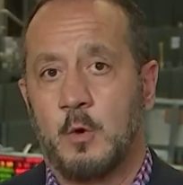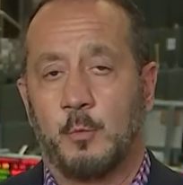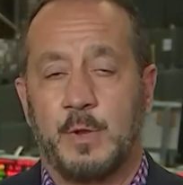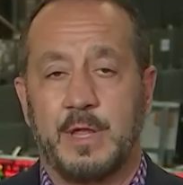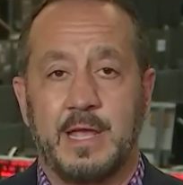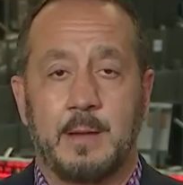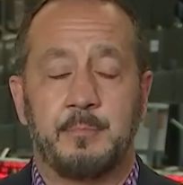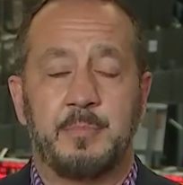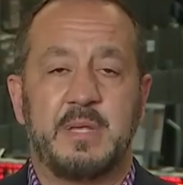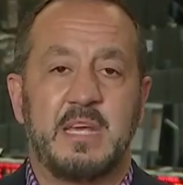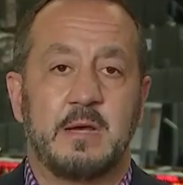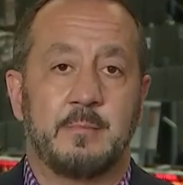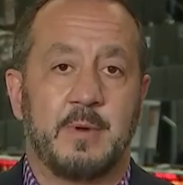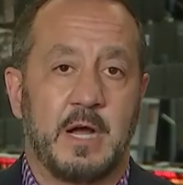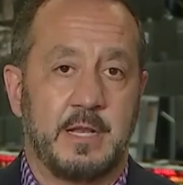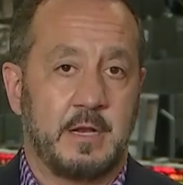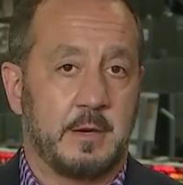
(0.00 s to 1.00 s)
We got
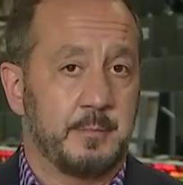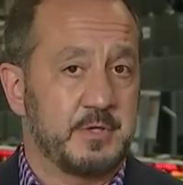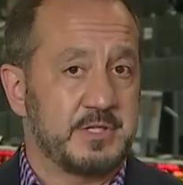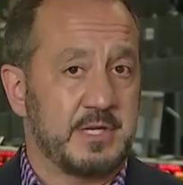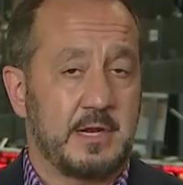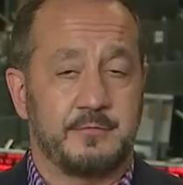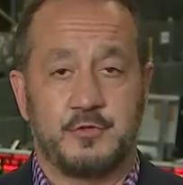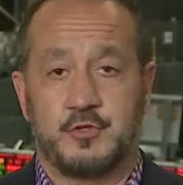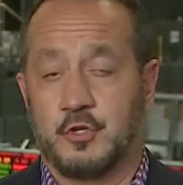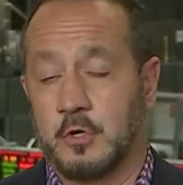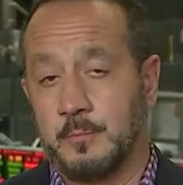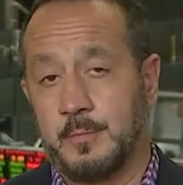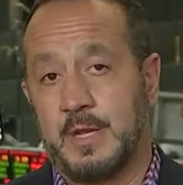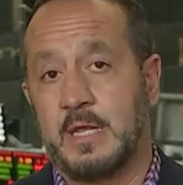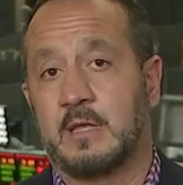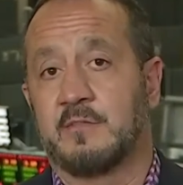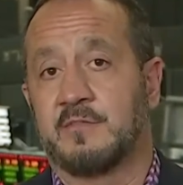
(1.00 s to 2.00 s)
PMI numbers out of
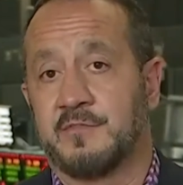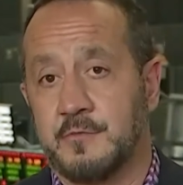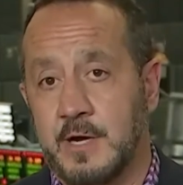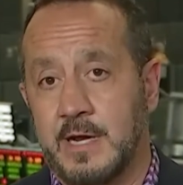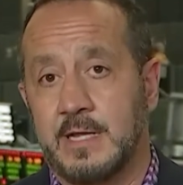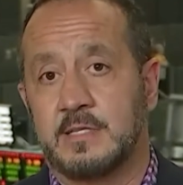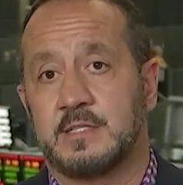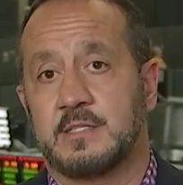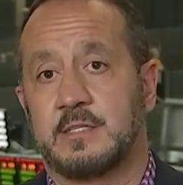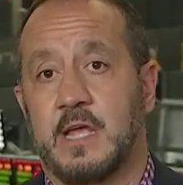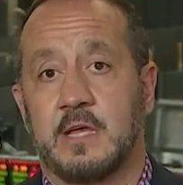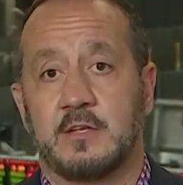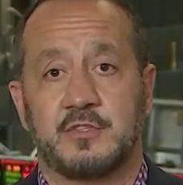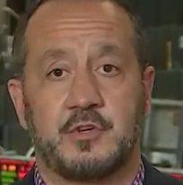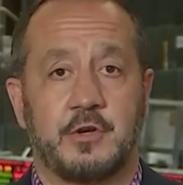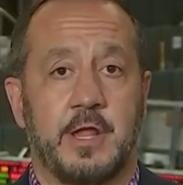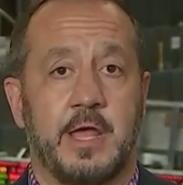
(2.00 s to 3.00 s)
Germany and France
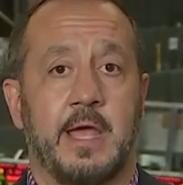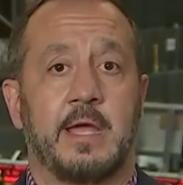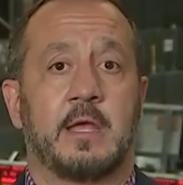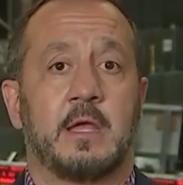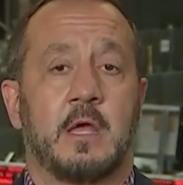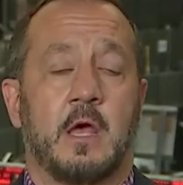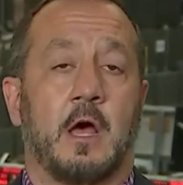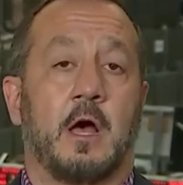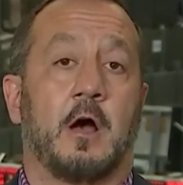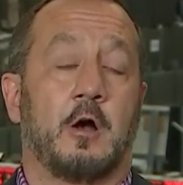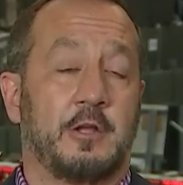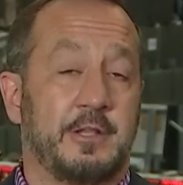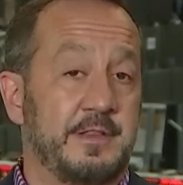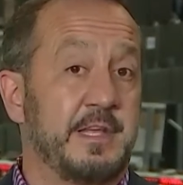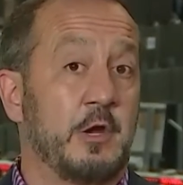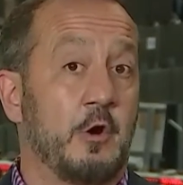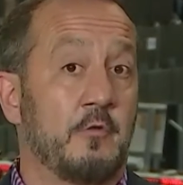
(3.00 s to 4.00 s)
yesterday uh,
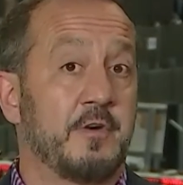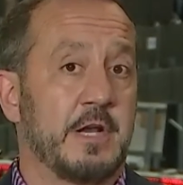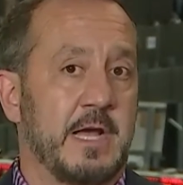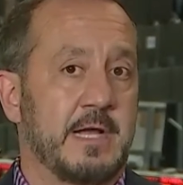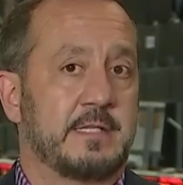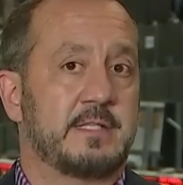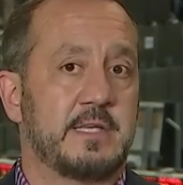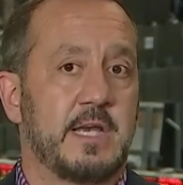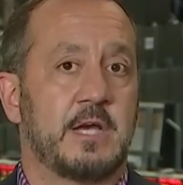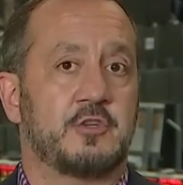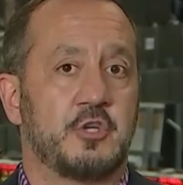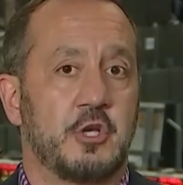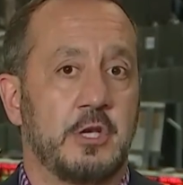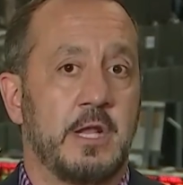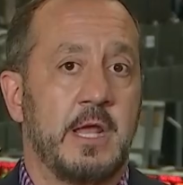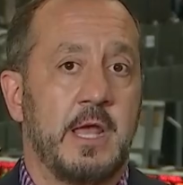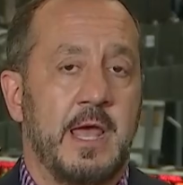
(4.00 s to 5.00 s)
in the overnight
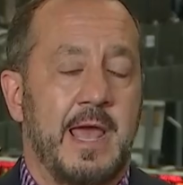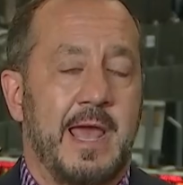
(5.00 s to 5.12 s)
session,